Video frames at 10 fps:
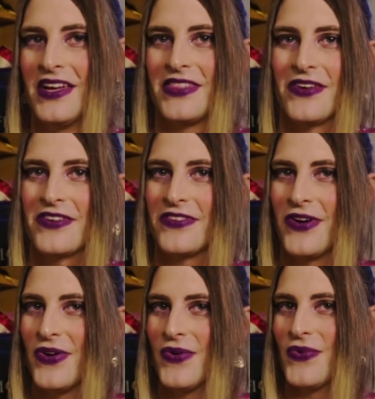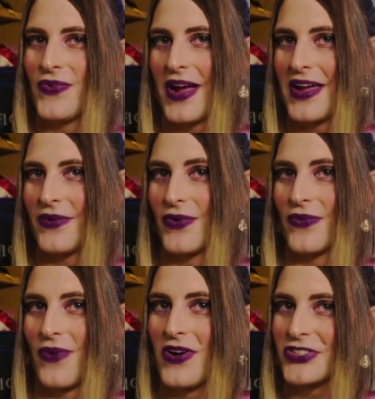There is no right or
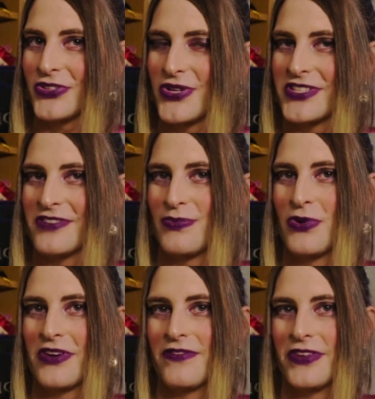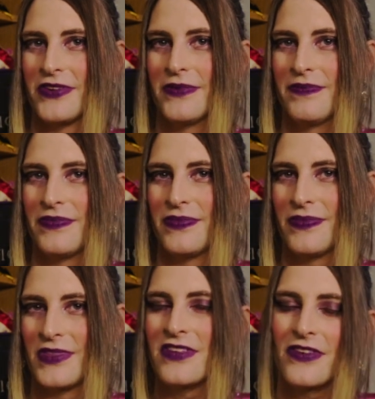wrong choice of point of view.
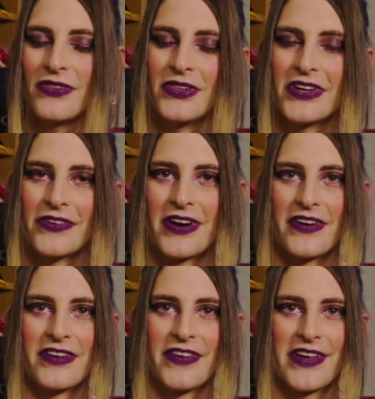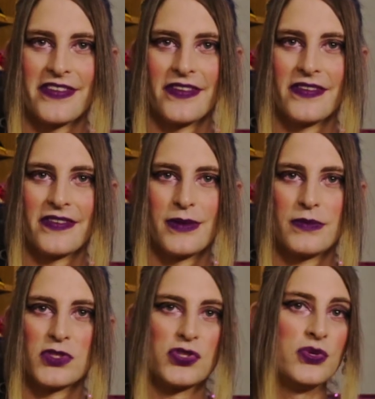These are literary devices.
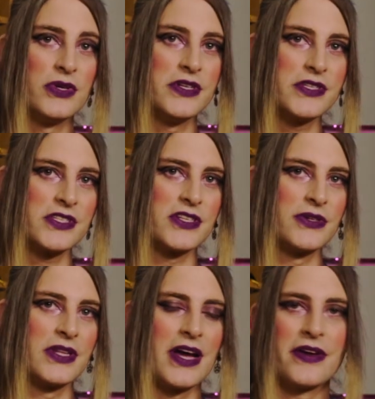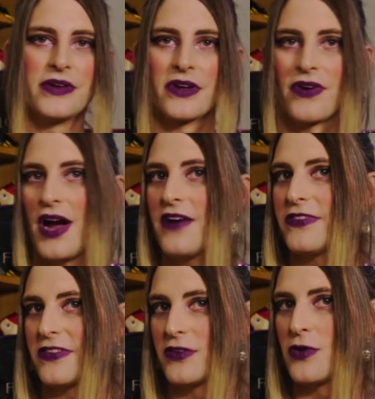Tools to allow you to craft
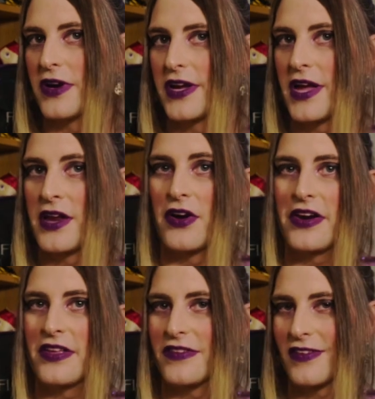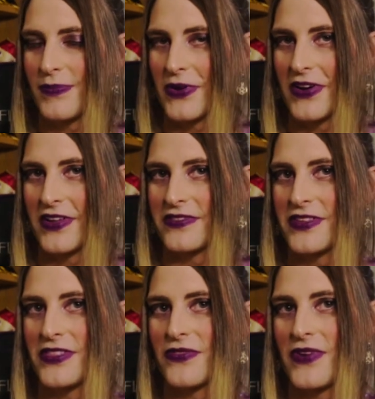the story and audience experience
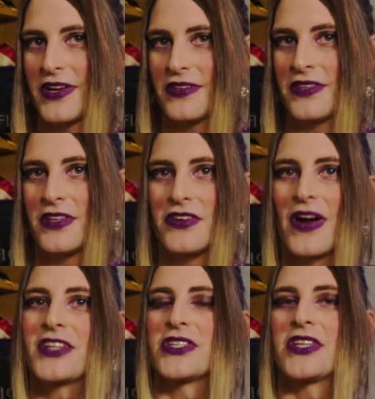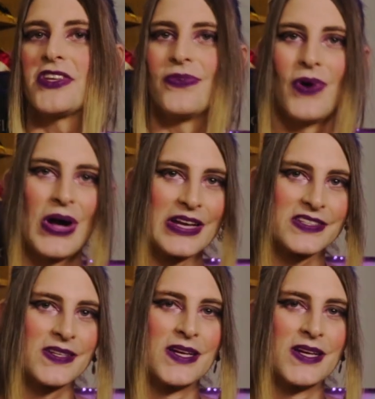in the direction that you want.